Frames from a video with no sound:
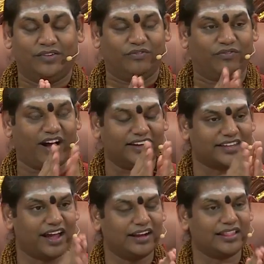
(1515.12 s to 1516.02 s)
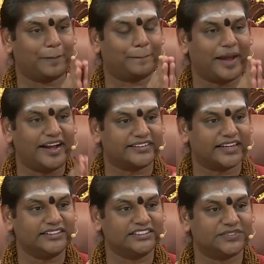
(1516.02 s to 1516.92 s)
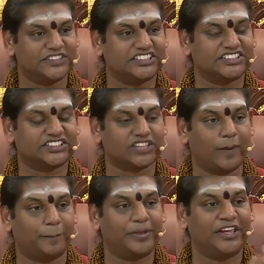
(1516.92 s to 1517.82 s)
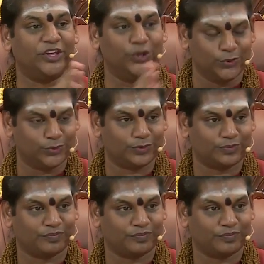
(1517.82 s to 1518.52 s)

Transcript: what are the patterns which is stopping you